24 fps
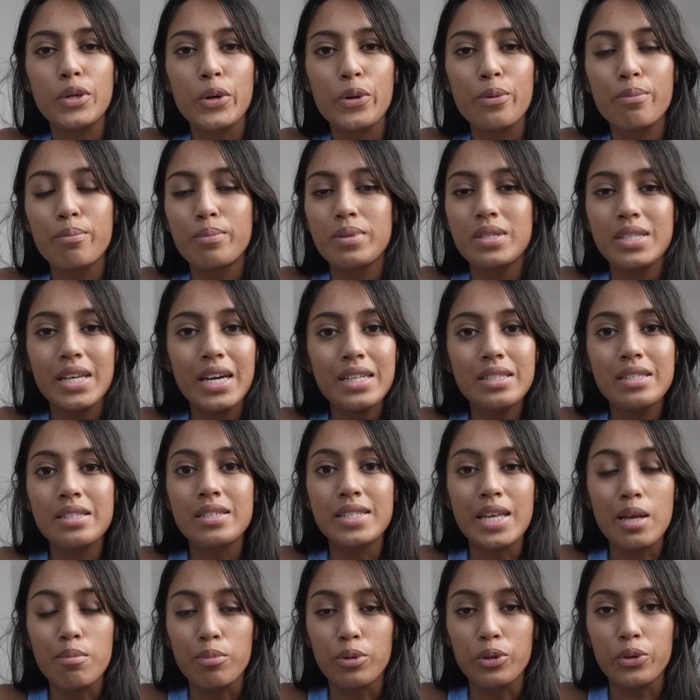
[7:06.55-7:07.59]
So besides the
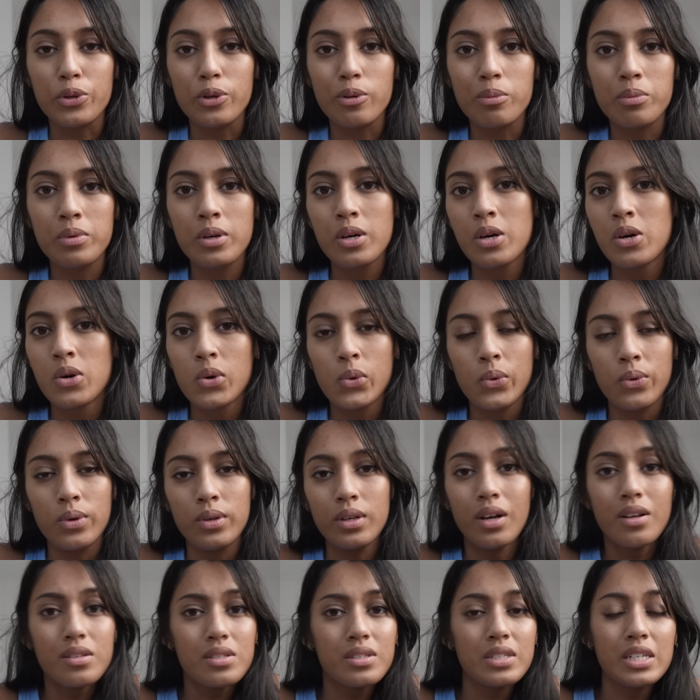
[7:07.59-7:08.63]
sample group,
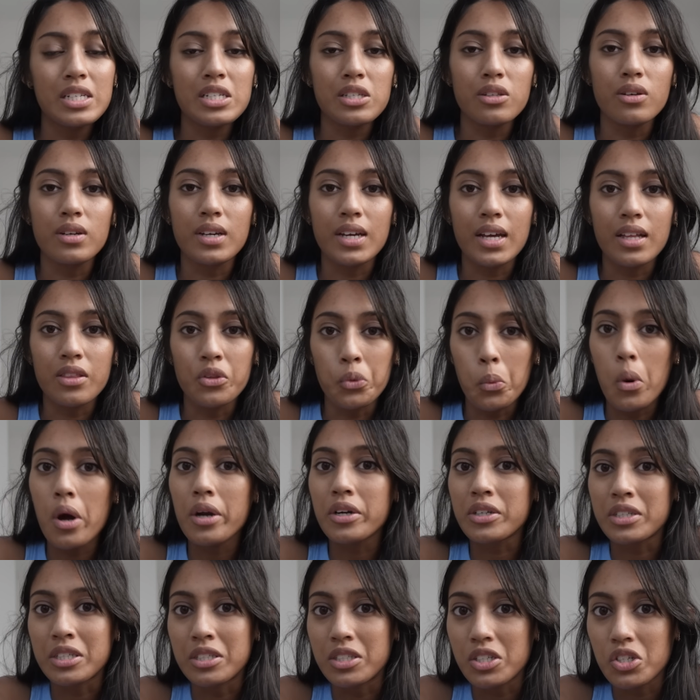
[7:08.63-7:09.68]
you also need to look at the
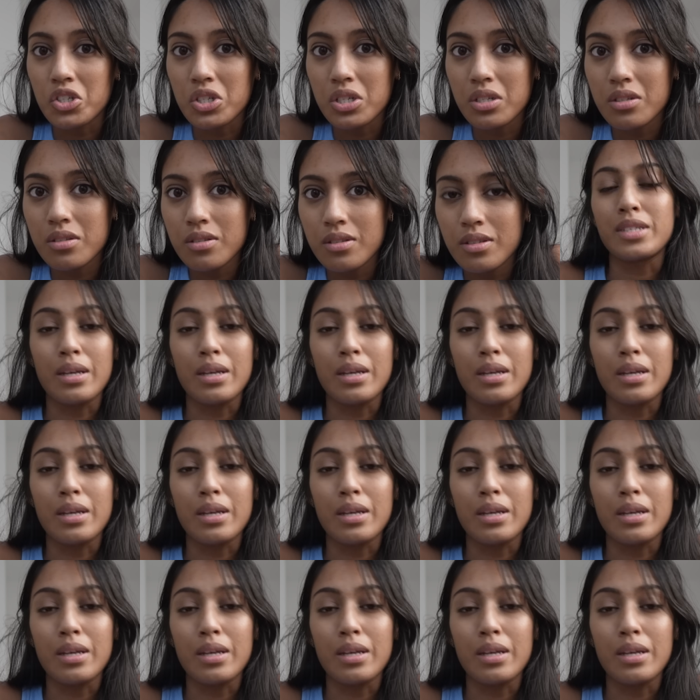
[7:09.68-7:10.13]
water conditions.